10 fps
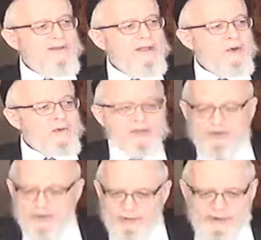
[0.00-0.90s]
the only
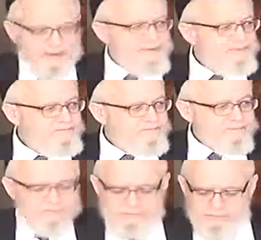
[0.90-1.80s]
tribe
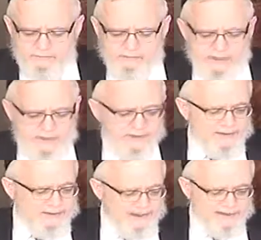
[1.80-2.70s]
that
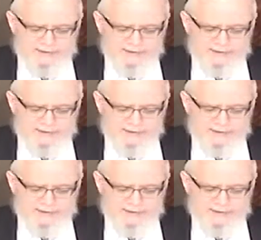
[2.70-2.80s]
did not